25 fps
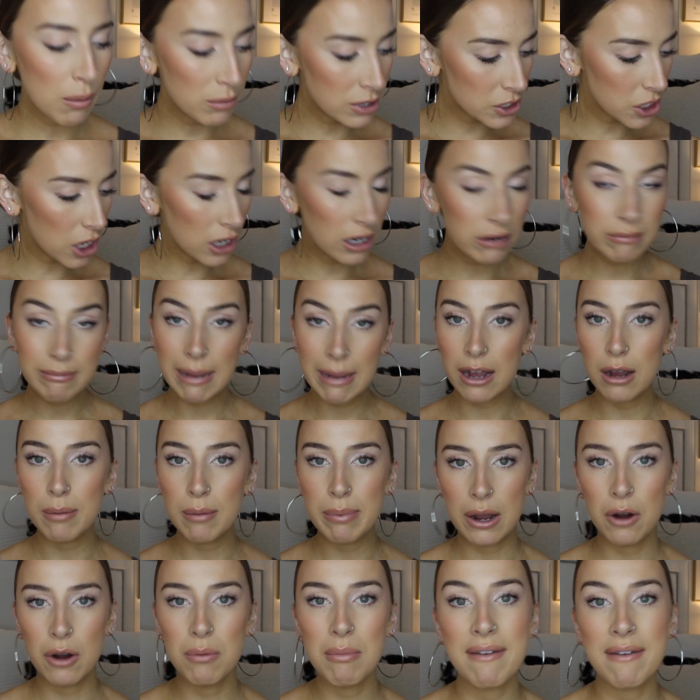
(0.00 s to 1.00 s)
gonna talk
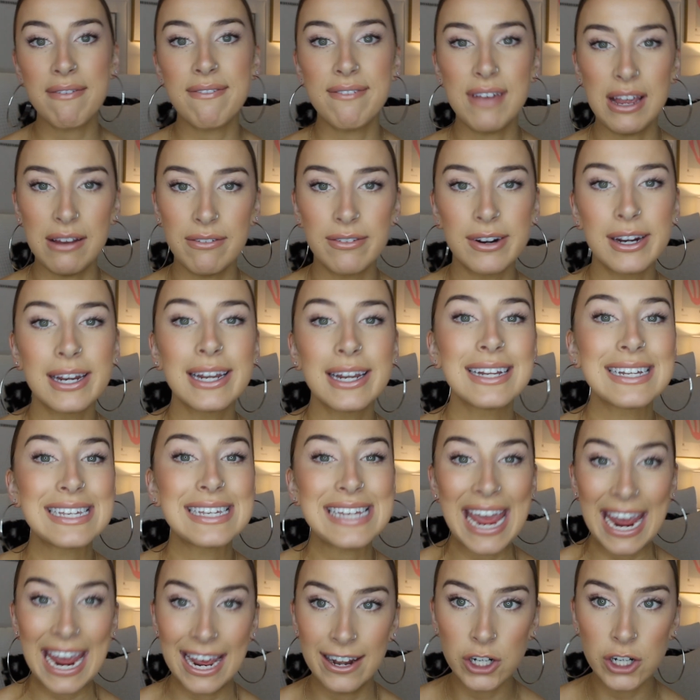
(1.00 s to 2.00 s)
about my favorite
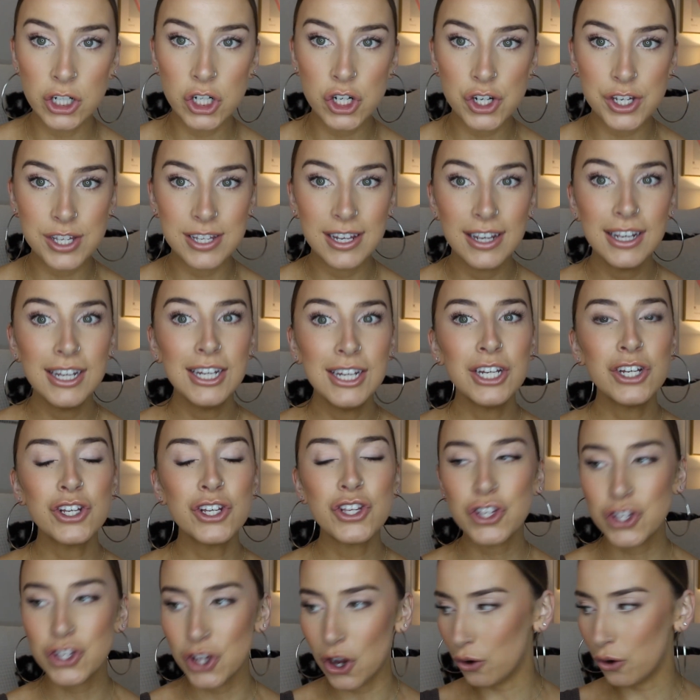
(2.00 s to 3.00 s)
tanners.
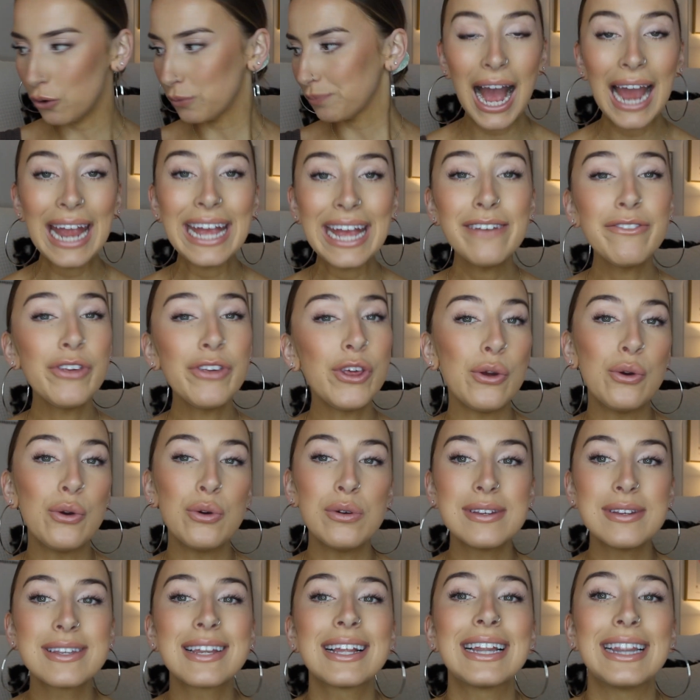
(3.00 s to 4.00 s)
So I have
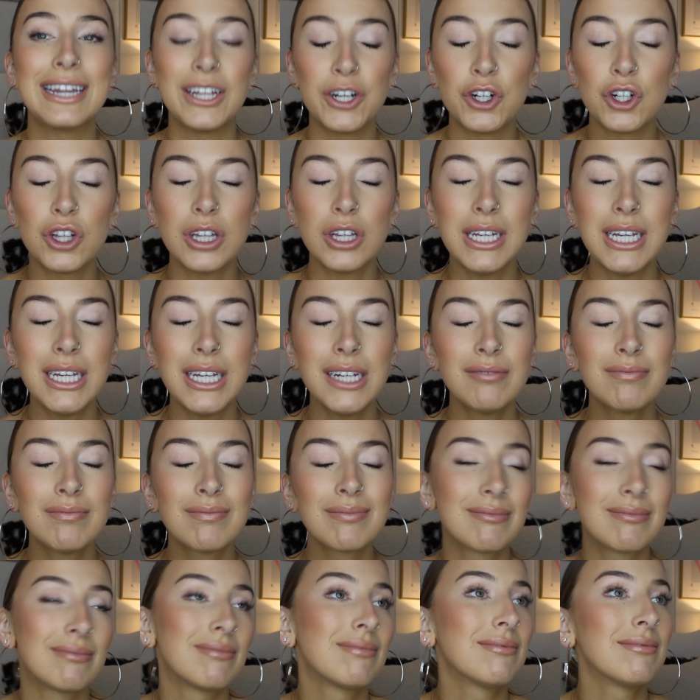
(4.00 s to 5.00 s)
used literally,
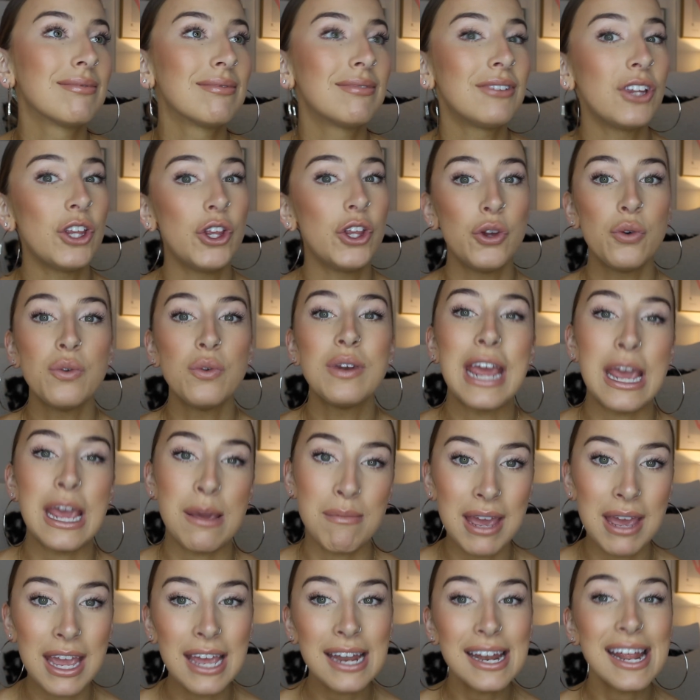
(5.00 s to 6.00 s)
you
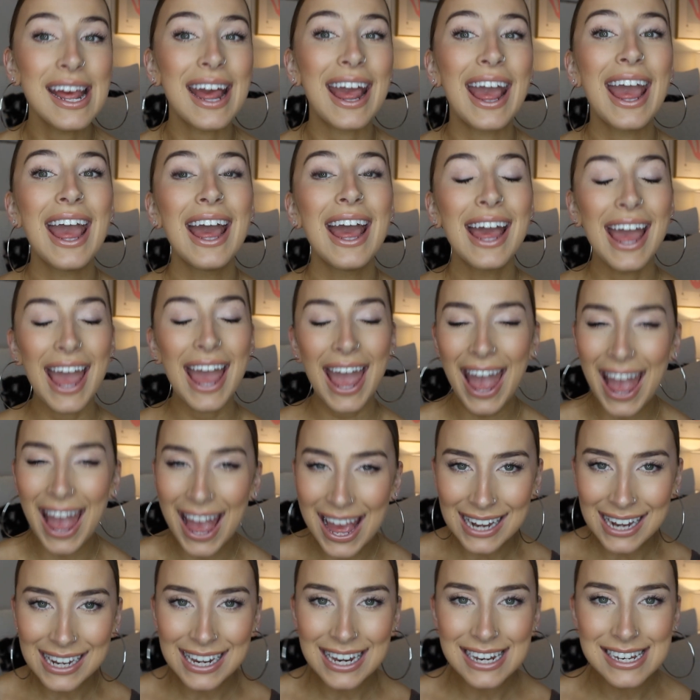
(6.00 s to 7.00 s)
name it,
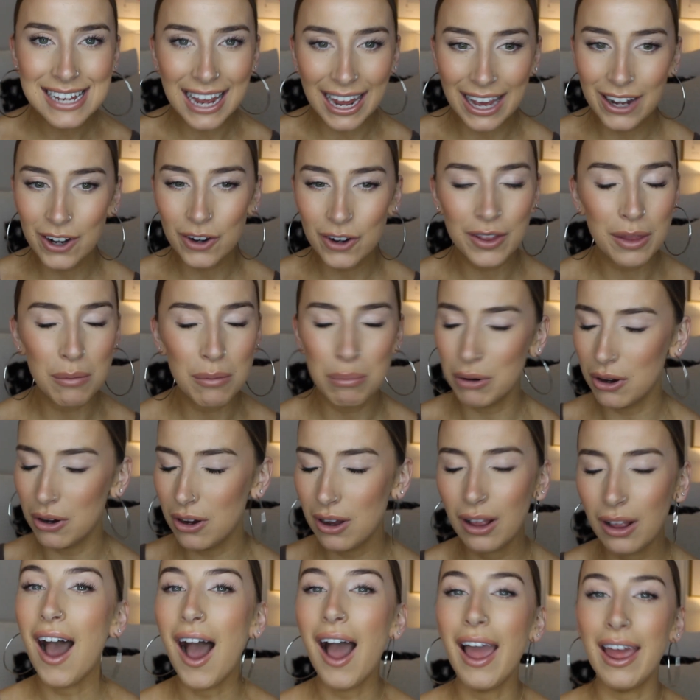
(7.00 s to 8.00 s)
any tanner in the
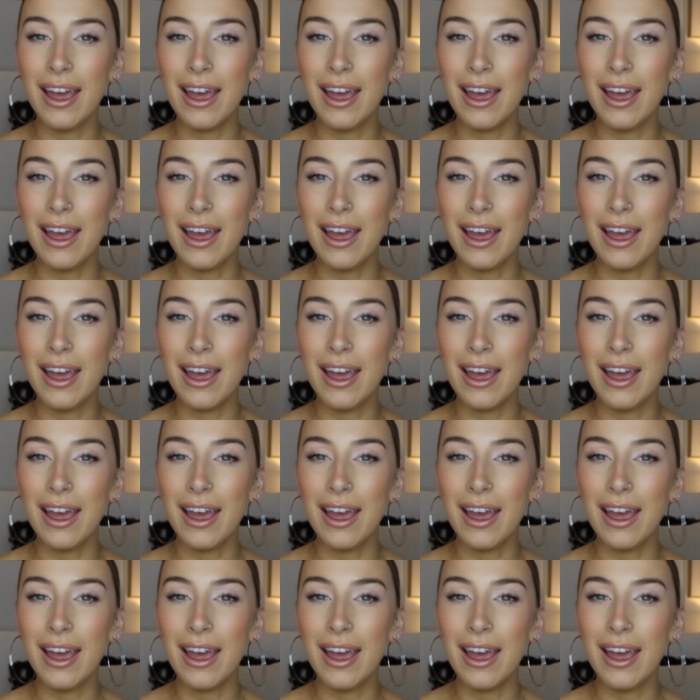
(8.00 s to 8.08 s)
book.